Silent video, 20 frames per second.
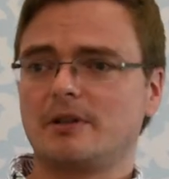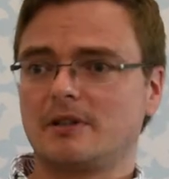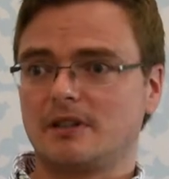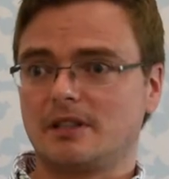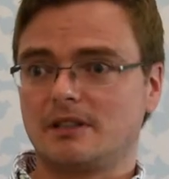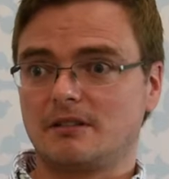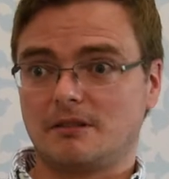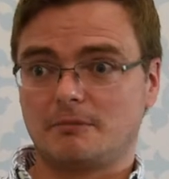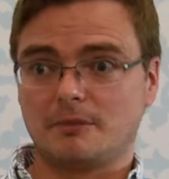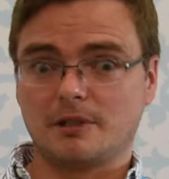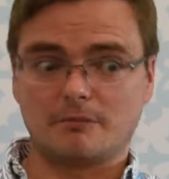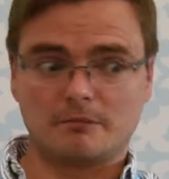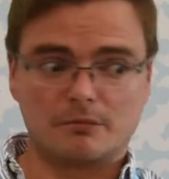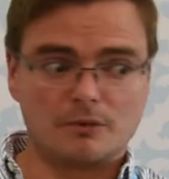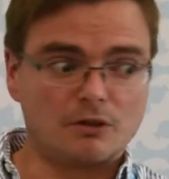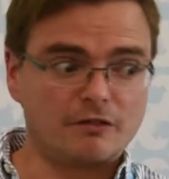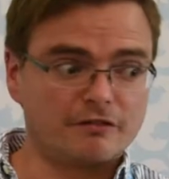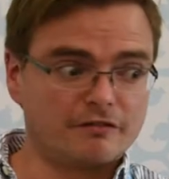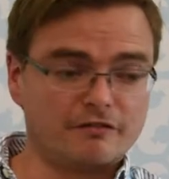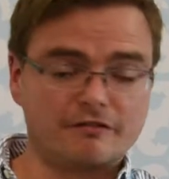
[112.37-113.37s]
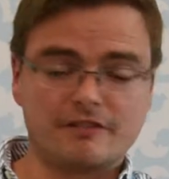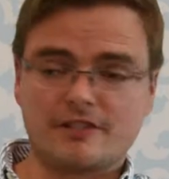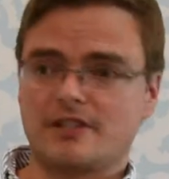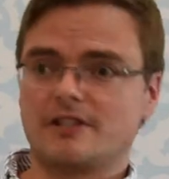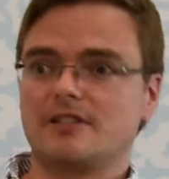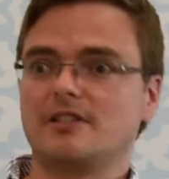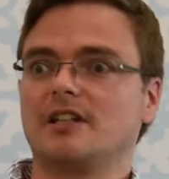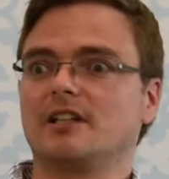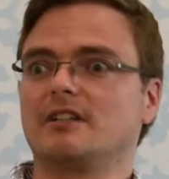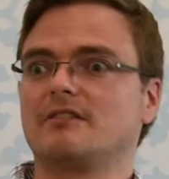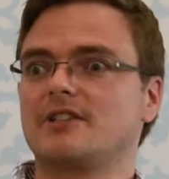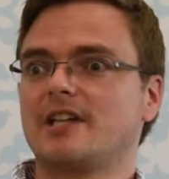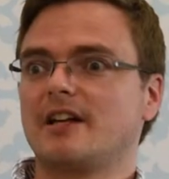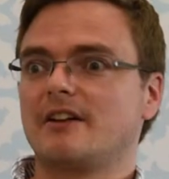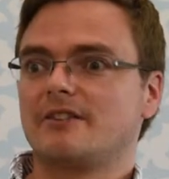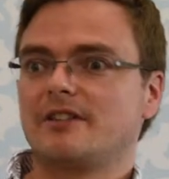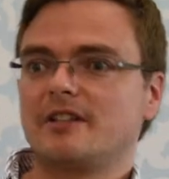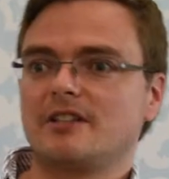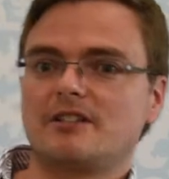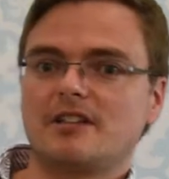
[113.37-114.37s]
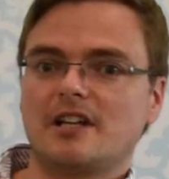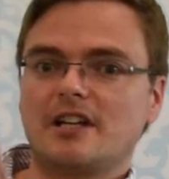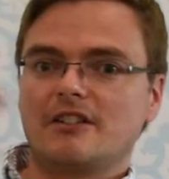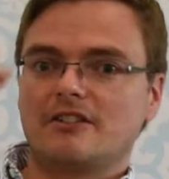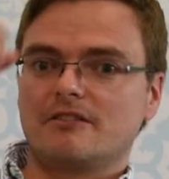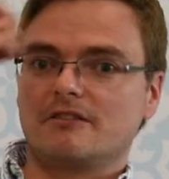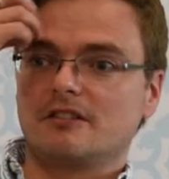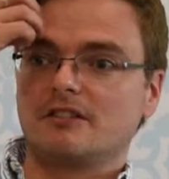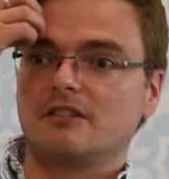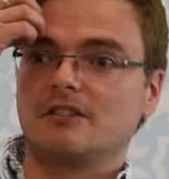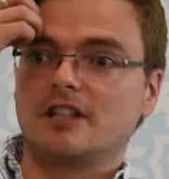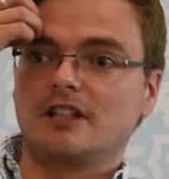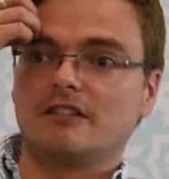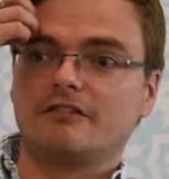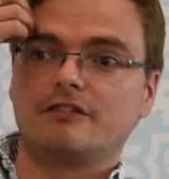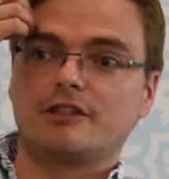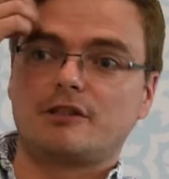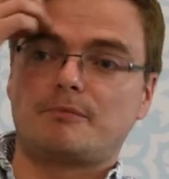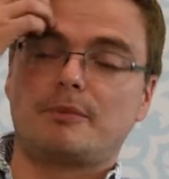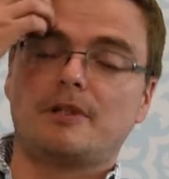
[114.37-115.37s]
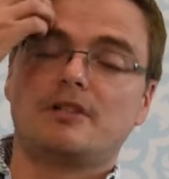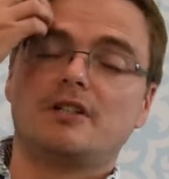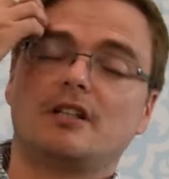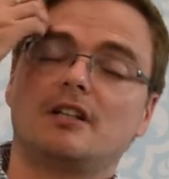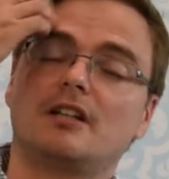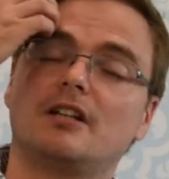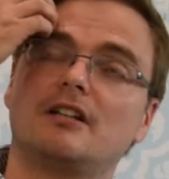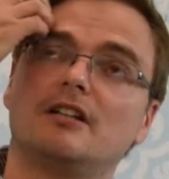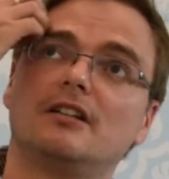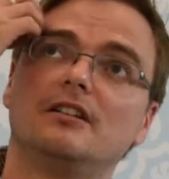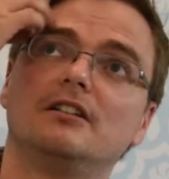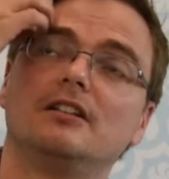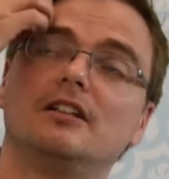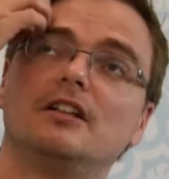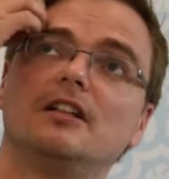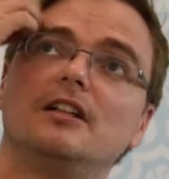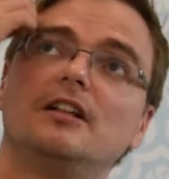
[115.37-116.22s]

And I, I mean, I'm often visiting Southeast Asia and looking for particular